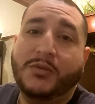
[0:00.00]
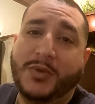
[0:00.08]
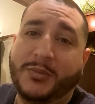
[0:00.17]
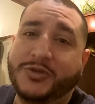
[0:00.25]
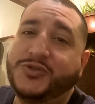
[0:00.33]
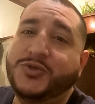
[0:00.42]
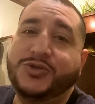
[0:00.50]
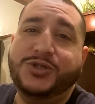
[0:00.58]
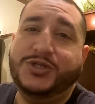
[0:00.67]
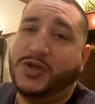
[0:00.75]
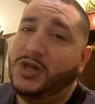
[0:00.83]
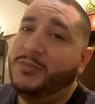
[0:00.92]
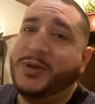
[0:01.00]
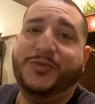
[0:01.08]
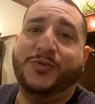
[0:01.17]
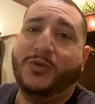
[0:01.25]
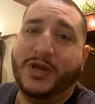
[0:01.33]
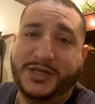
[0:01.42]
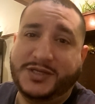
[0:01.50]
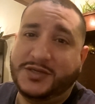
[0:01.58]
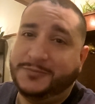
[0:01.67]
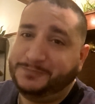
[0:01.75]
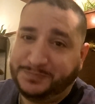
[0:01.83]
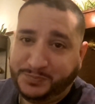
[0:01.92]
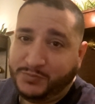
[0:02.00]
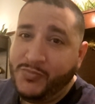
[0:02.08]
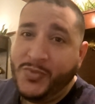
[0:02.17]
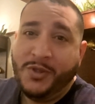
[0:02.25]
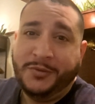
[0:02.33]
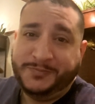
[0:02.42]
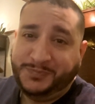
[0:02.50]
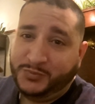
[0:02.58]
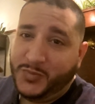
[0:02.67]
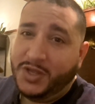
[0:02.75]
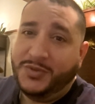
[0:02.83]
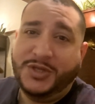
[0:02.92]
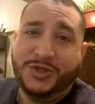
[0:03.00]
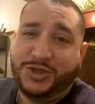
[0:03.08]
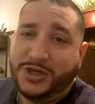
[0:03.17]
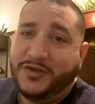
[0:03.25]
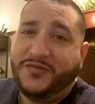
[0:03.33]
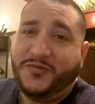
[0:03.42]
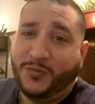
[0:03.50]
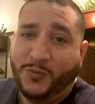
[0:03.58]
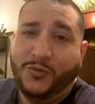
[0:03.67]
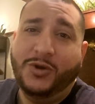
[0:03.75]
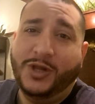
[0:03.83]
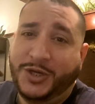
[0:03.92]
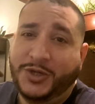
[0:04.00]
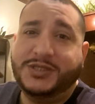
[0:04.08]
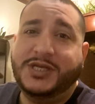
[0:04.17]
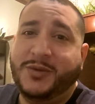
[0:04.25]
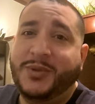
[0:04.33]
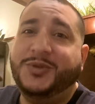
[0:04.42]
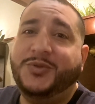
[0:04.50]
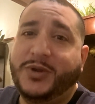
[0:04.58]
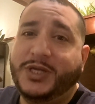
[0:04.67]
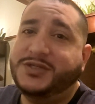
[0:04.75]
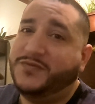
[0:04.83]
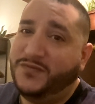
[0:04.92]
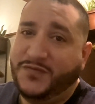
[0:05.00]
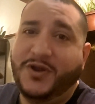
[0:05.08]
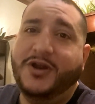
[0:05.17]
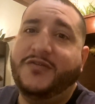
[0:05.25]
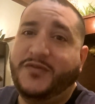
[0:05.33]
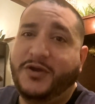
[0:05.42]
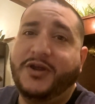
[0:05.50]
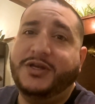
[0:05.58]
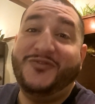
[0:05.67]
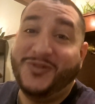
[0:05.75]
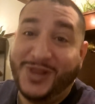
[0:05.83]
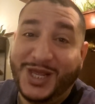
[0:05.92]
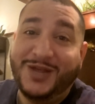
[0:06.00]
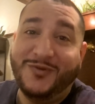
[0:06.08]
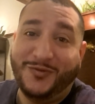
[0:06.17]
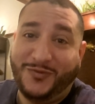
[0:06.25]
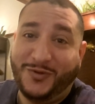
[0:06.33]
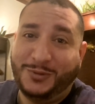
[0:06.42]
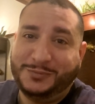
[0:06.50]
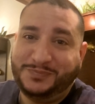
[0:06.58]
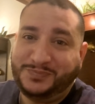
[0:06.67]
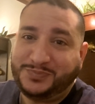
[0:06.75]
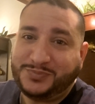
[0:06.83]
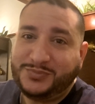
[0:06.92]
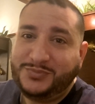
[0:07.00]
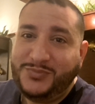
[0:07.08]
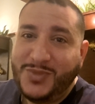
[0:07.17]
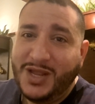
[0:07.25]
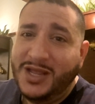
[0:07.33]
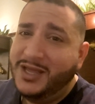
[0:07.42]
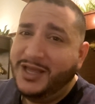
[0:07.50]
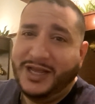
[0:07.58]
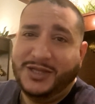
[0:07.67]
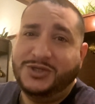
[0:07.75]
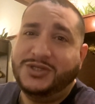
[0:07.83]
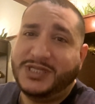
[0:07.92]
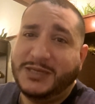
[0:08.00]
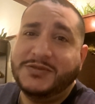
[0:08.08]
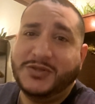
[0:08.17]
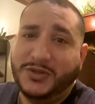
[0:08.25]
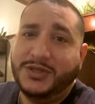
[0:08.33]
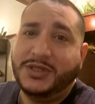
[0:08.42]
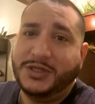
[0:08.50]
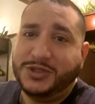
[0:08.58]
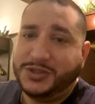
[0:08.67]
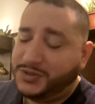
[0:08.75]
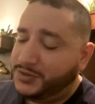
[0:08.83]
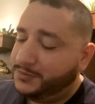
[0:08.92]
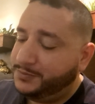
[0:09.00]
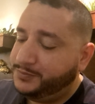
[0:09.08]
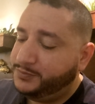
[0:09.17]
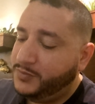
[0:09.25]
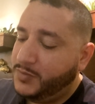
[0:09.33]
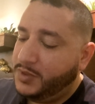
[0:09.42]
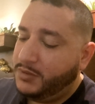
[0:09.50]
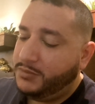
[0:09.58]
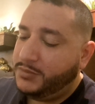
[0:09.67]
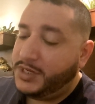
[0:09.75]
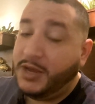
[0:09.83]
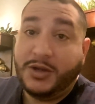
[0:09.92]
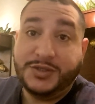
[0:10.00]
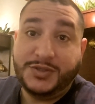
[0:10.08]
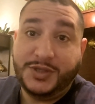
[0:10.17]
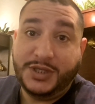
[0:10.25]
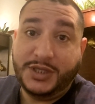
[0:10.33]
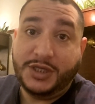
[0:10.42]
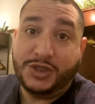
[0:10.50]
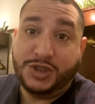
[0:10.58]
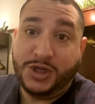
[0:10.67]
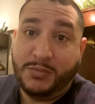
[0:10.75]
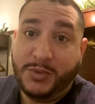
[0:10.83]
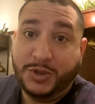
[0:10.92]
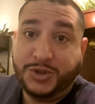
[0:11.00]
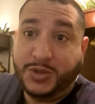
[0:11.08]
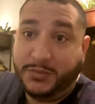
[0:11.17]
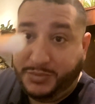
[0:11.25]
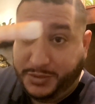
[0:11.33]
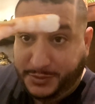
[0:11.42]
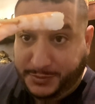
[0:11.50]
Remember, sushi is all about the rice. And this chef really knows how to make the rice very, very flavorful and just absolutely delicious. Now onto the jumbo shrimp.